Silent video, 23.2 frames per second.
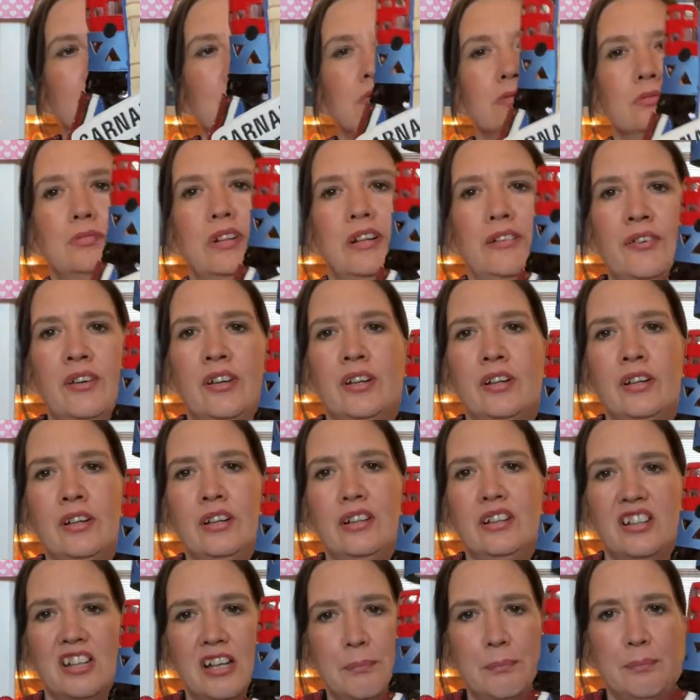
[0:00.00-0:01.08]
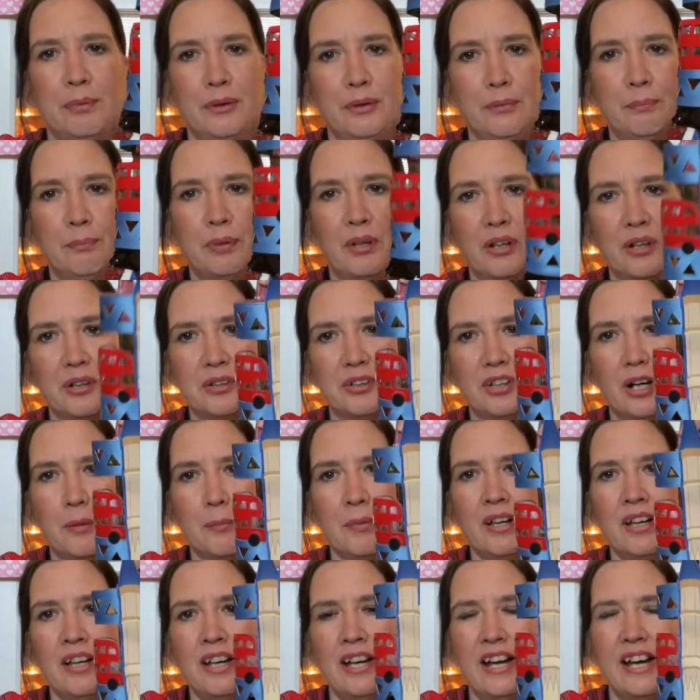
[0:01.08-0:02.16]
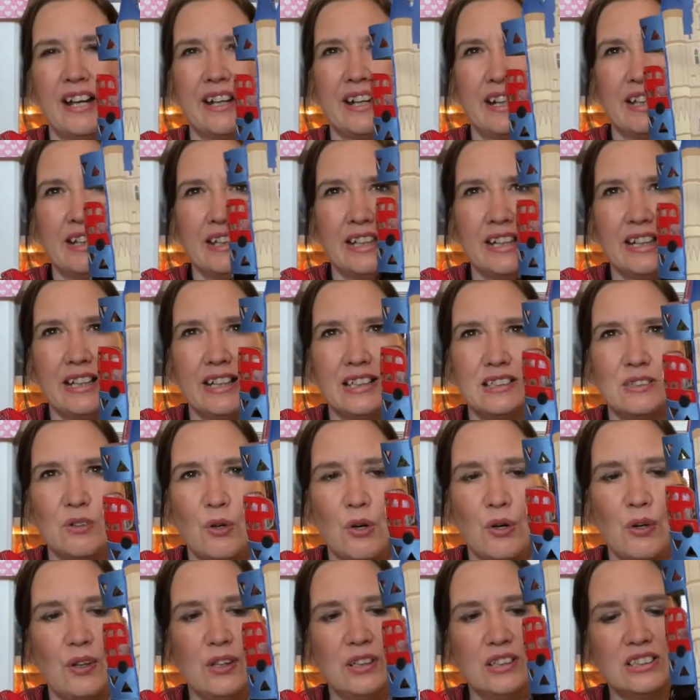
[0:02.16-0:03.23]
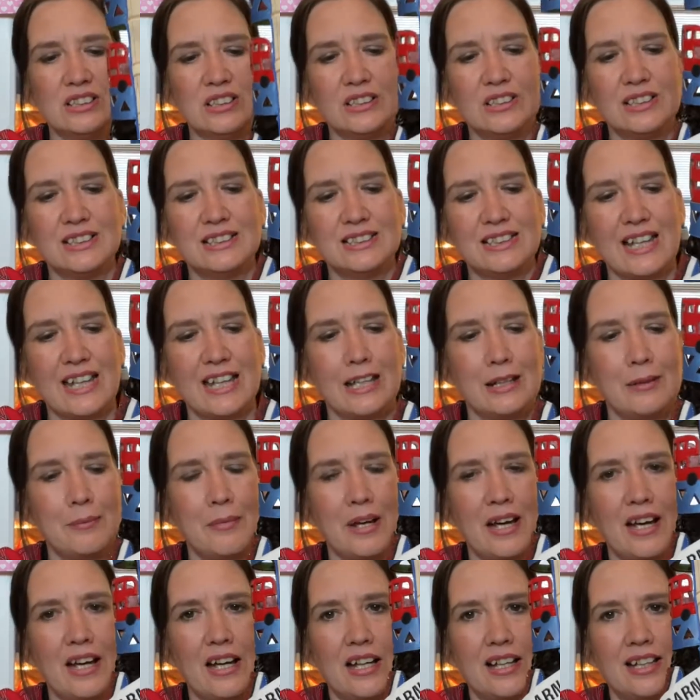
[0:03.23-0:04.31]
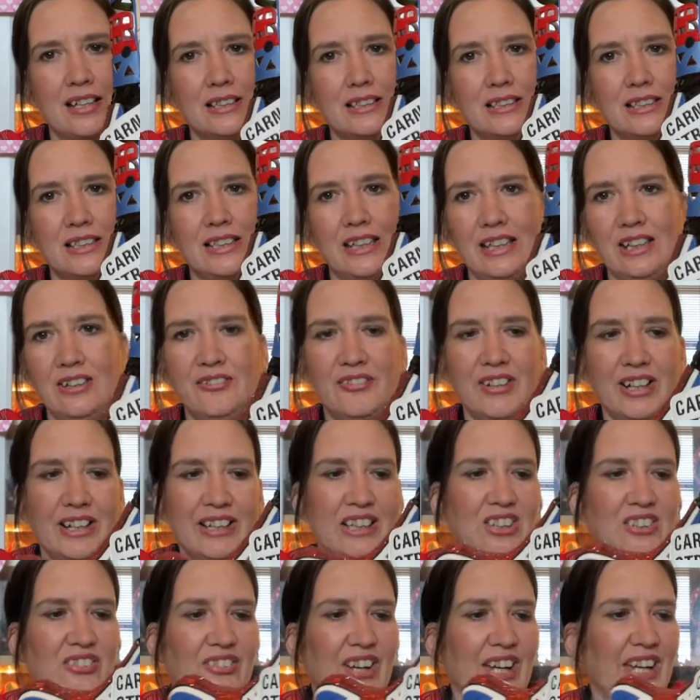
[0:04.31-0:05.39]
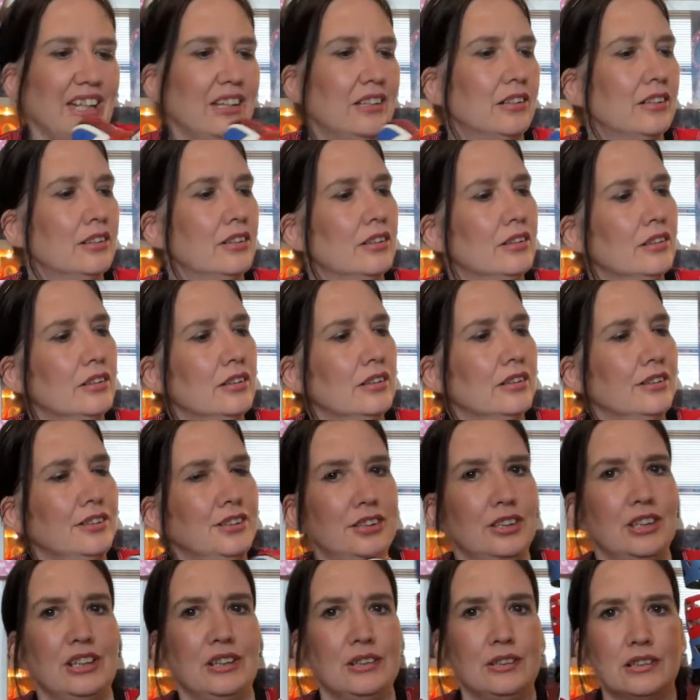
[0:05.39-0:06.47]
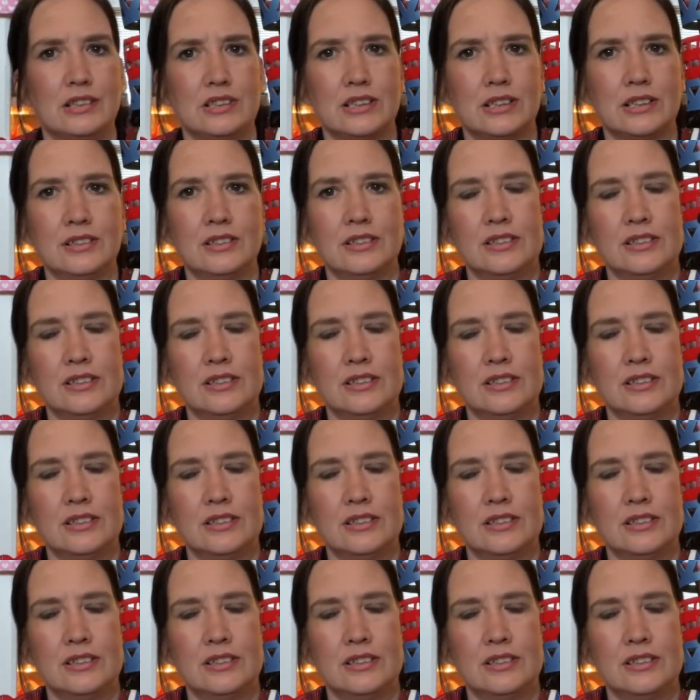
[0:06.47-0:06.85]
with a boot put on top, and I think it's also the same as the Village Fate shoes.